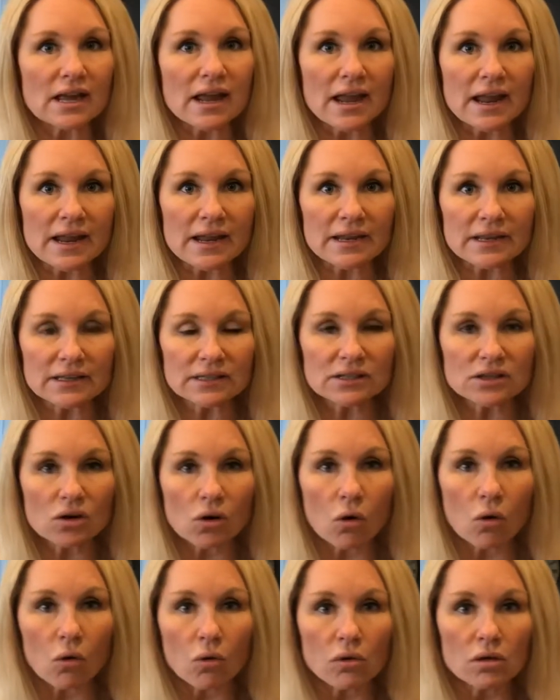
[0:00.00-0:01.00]
8
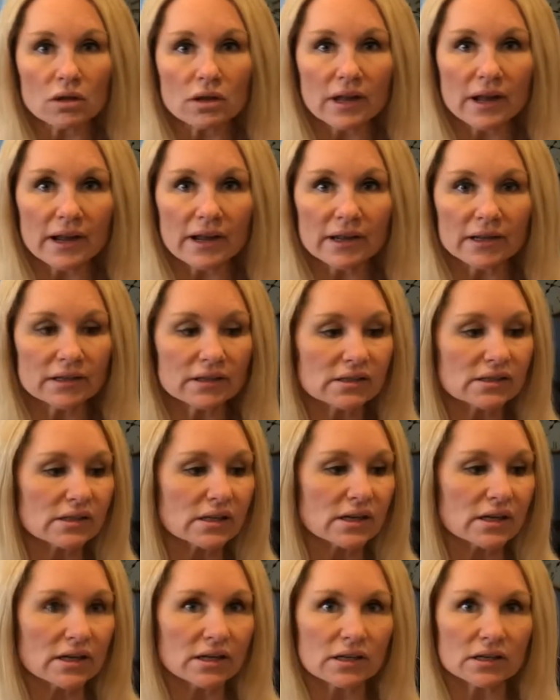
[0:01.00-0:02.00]
whole eggs
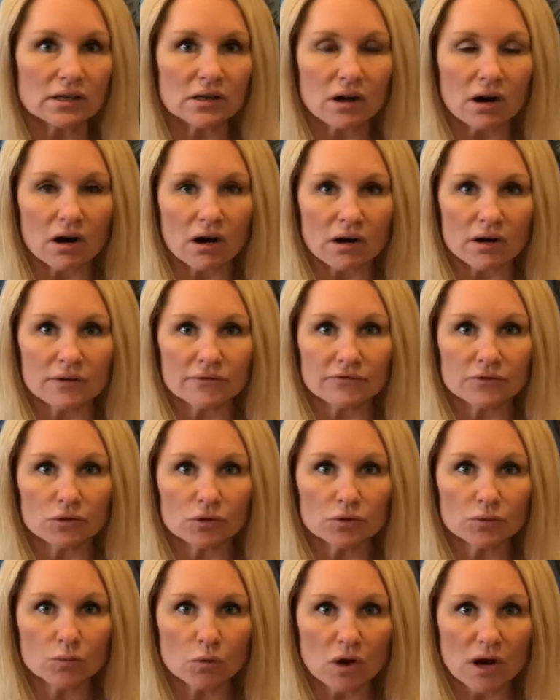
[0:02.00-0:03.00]
in our
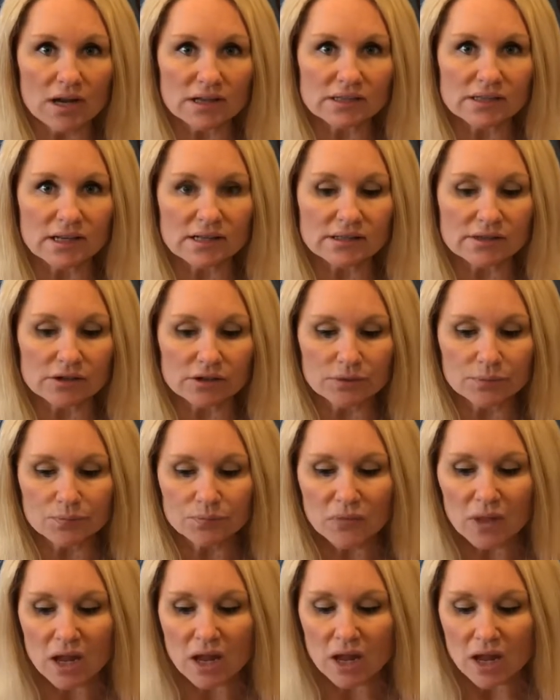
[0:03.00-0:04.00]
food processor.
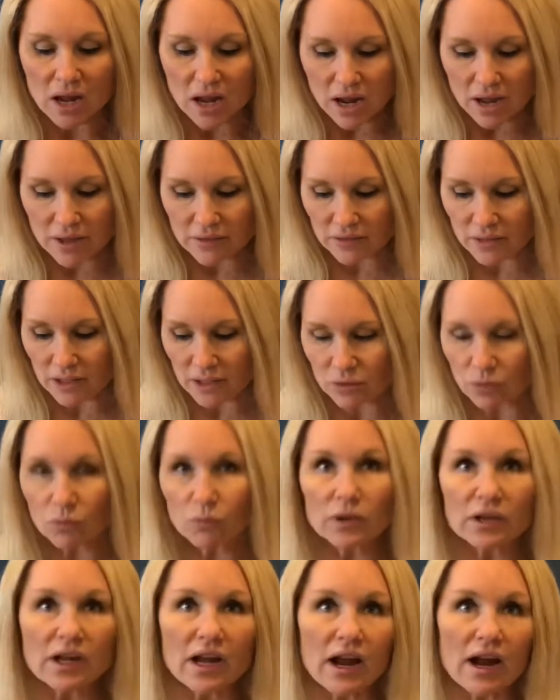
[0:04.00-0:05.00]
And then
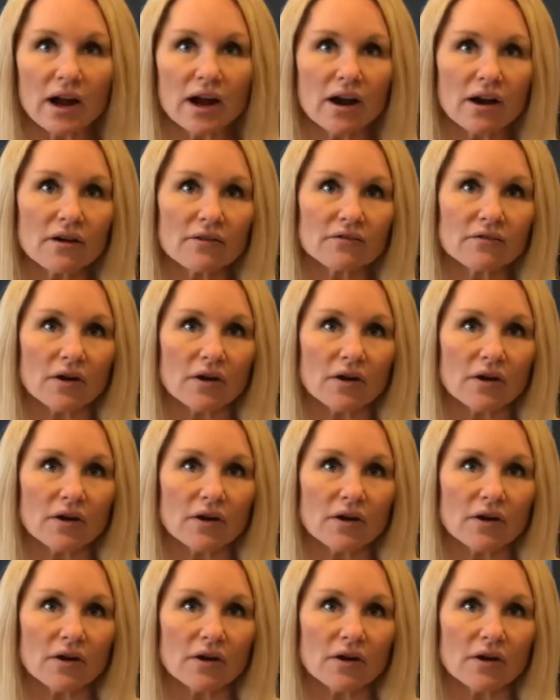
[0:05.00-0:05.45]
we have